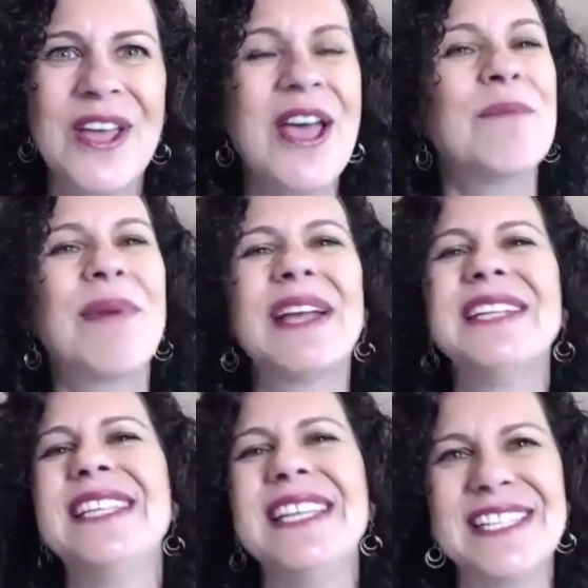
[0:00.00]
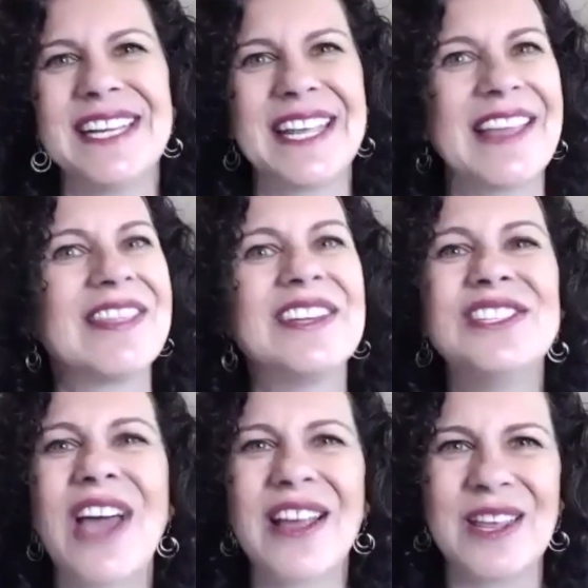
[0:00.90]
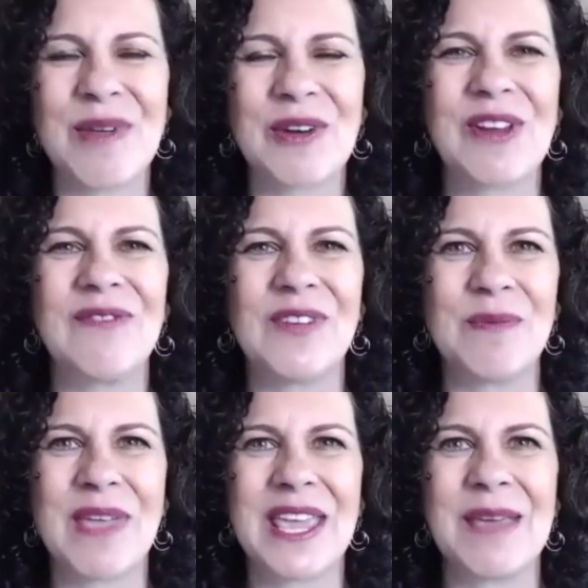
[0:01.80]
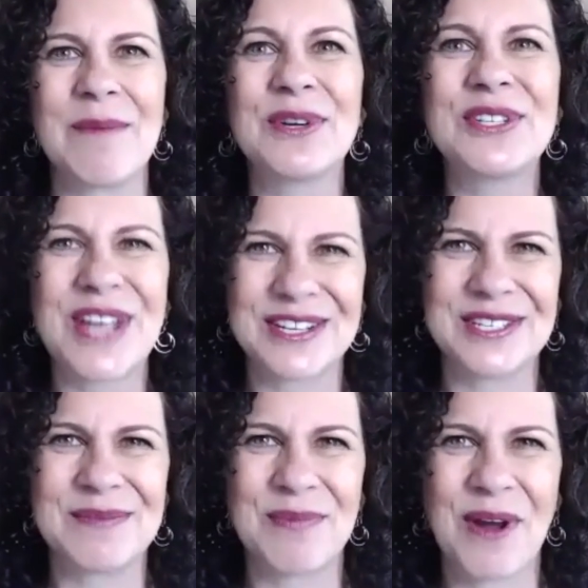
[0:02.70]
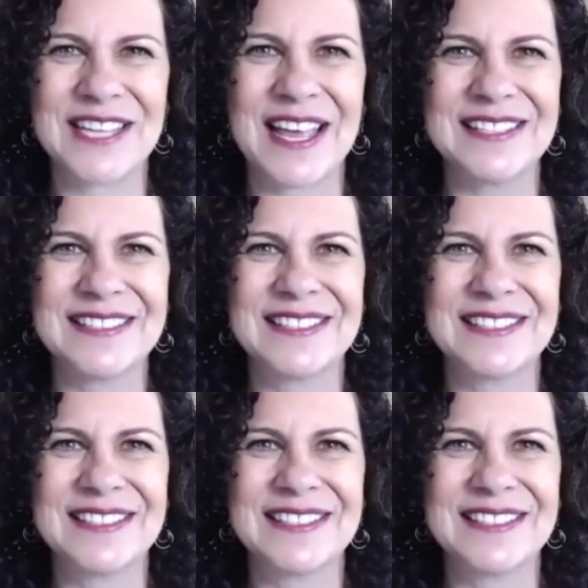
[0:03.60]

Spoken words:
by teaching the documentary filmmaking production process.